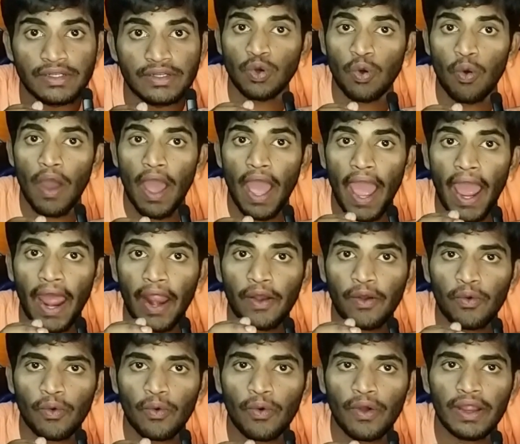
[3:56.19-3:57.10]
So
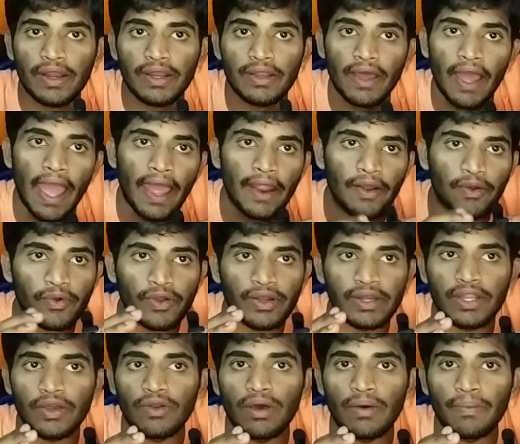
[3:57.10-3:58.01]
Android
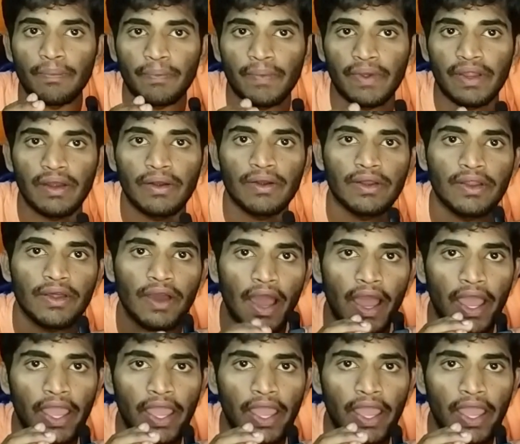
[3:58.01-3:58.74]
development,